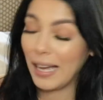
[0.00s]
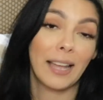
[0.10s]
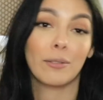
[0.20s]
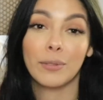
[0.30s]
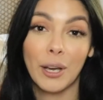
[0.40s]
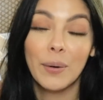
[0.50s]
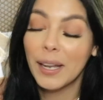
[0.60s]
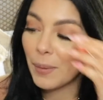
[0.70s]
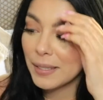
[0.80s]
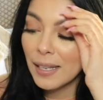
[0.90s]
I don't know.
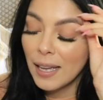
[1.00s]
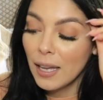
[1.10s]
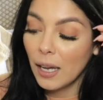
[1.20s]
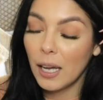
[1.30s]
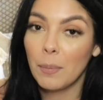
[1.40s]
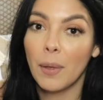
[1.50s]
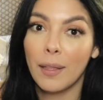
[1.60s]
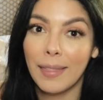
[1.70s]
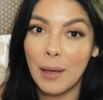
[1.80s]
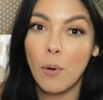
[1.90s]
Anyways, um,
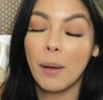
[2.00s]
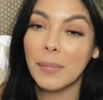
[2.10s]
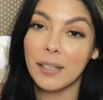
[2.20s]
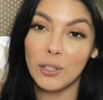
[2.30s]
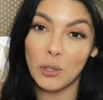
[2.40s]
they want me